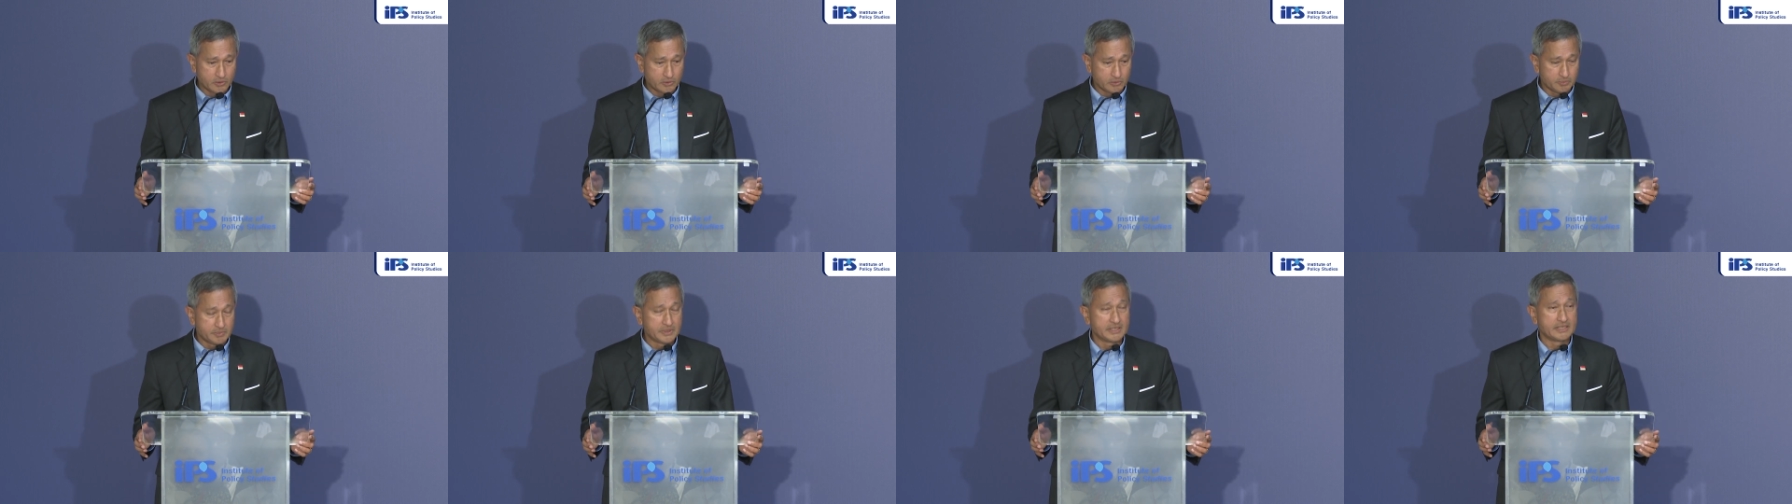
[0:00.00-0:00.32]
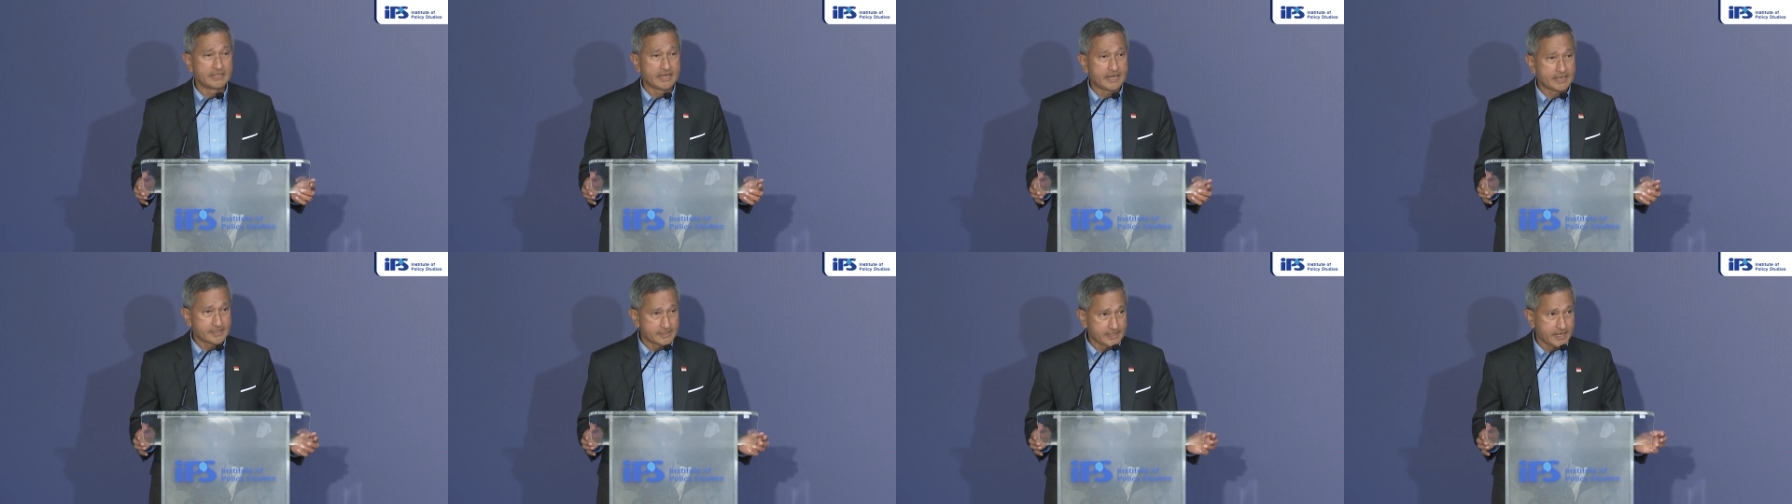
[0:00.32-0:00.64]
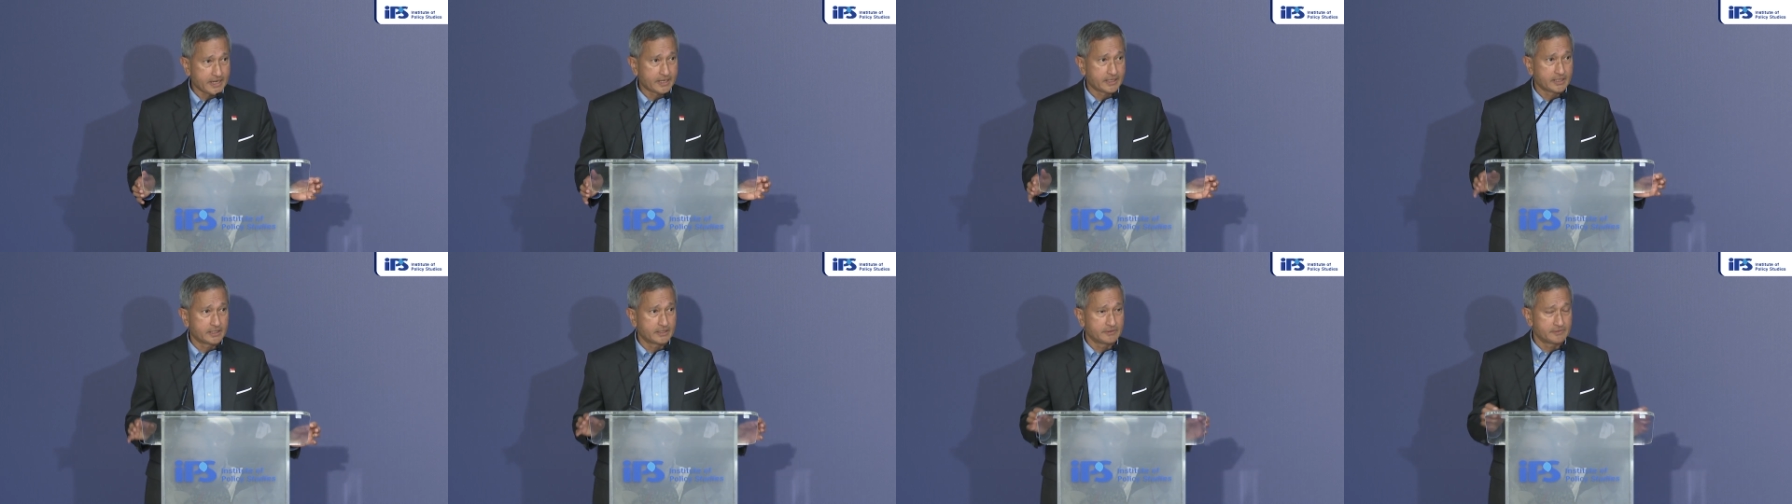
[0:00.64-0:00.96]
to be the
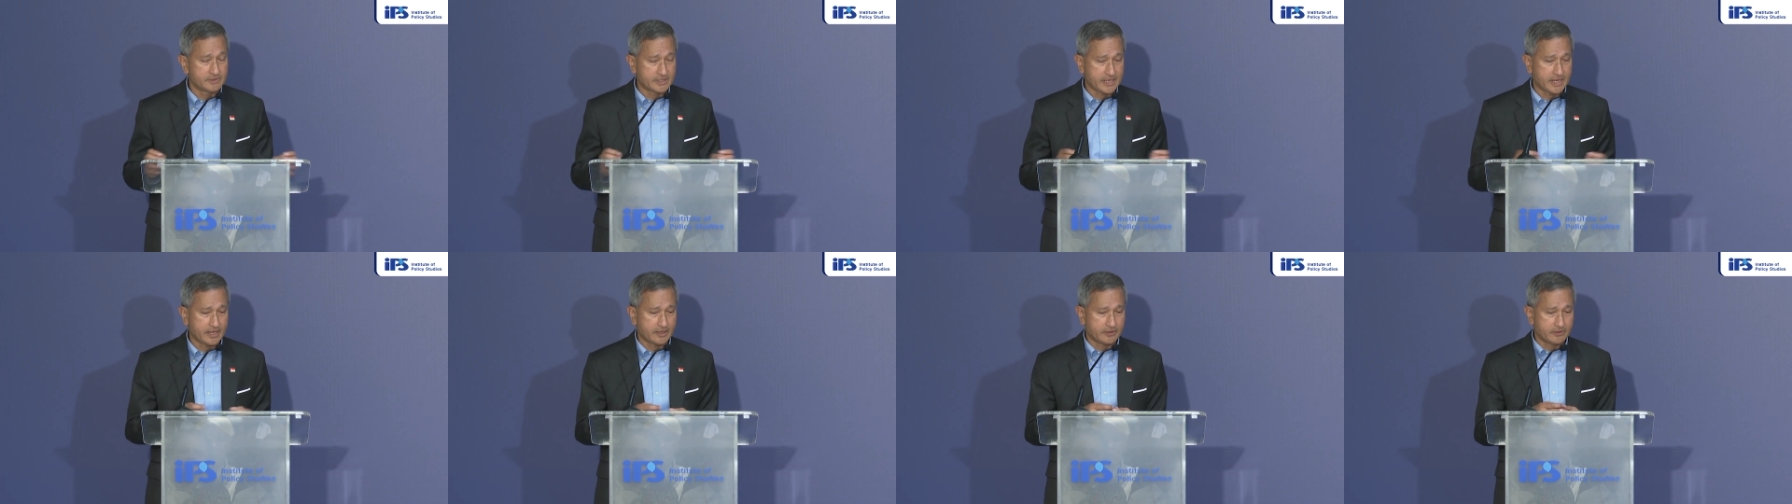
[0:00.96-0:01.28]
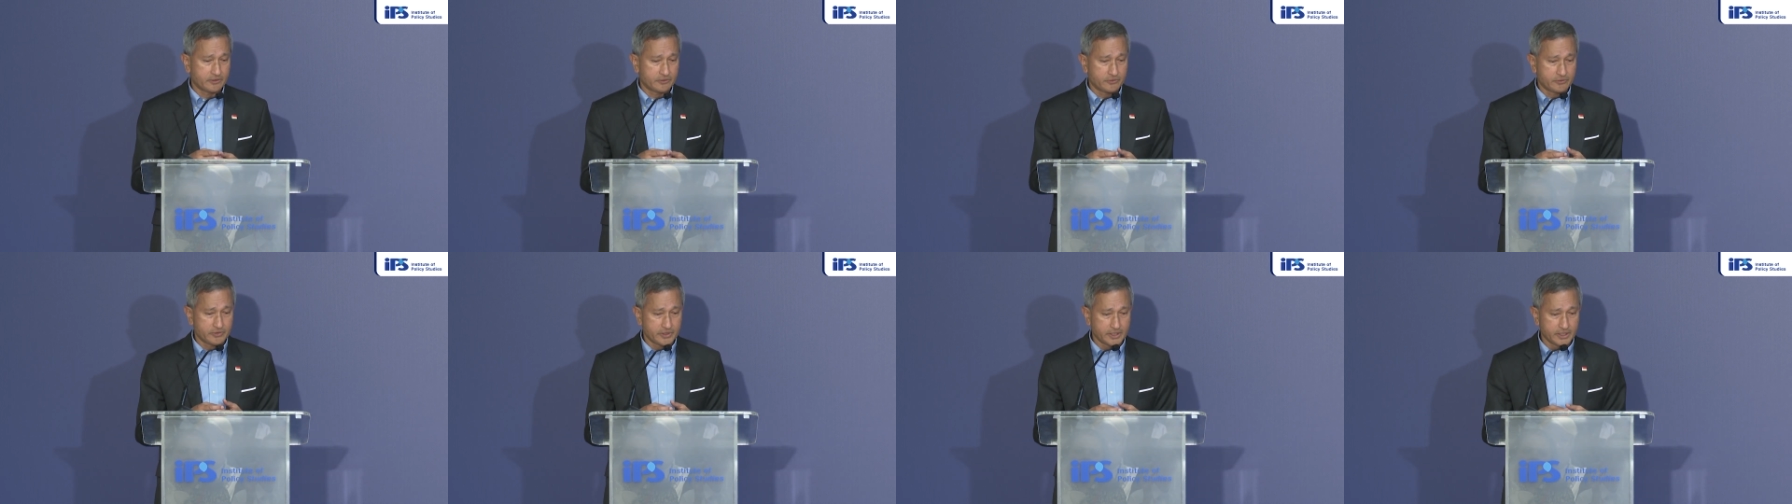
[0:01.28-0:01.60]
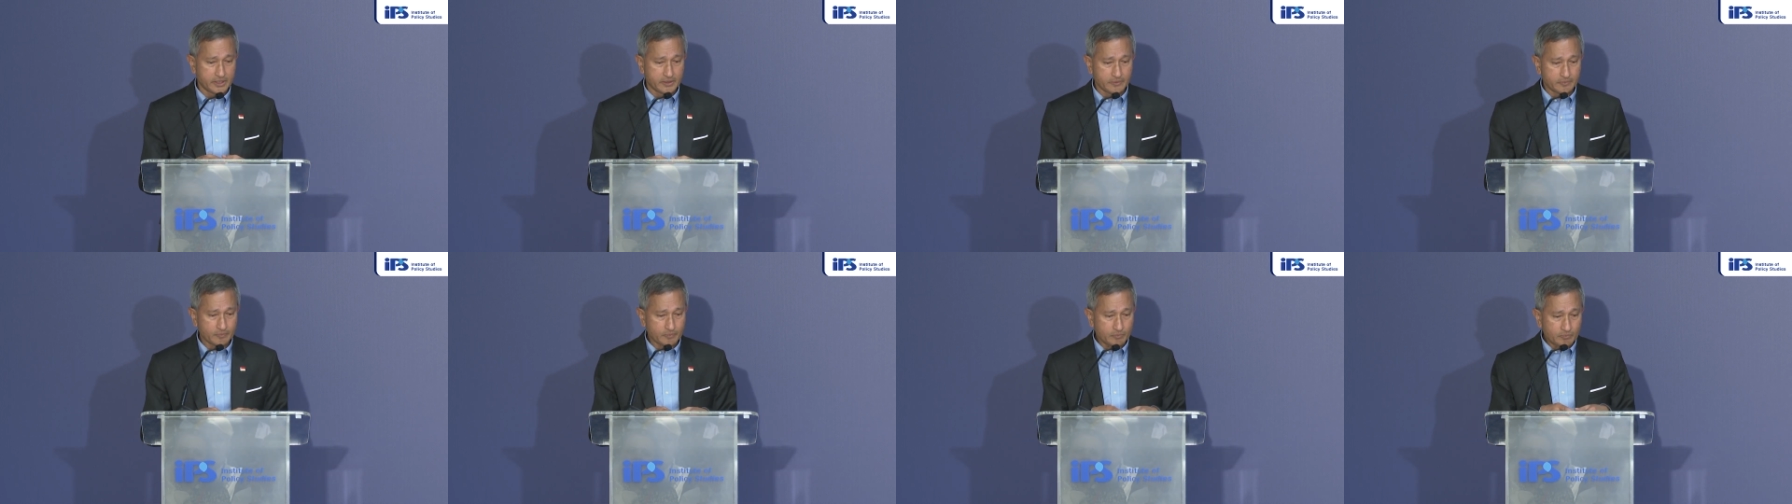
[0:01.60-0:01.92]
executive
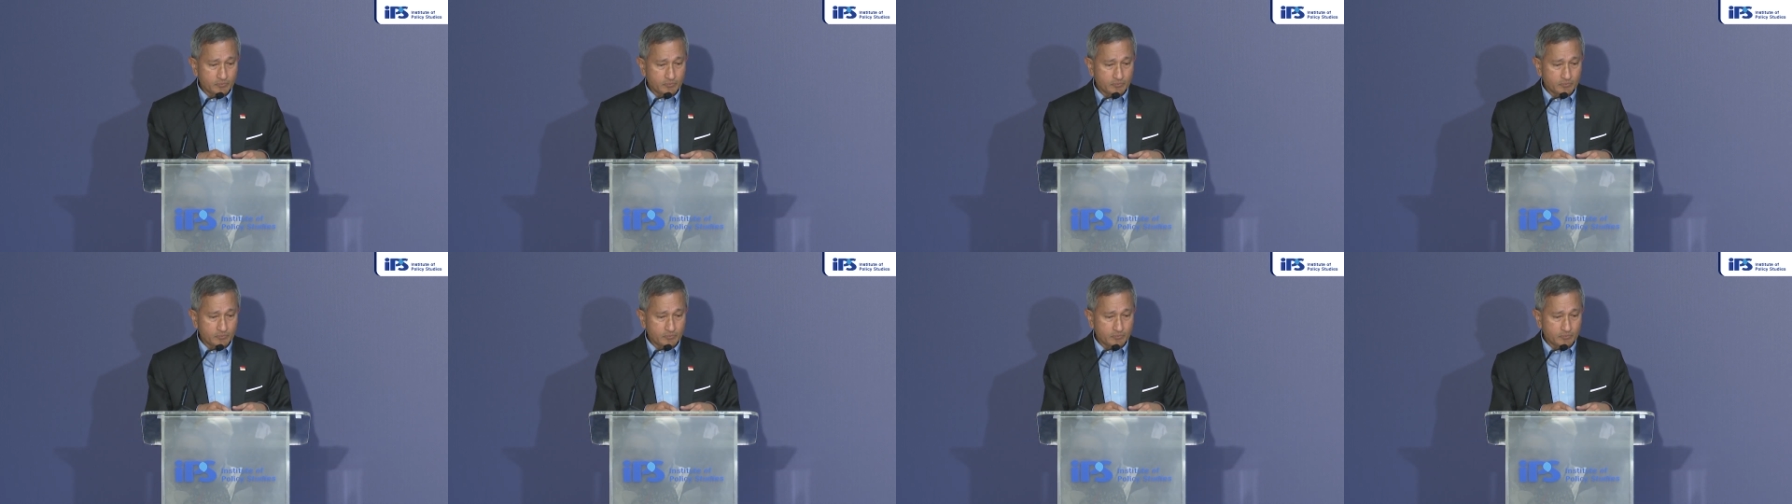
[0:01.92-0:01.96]
secretary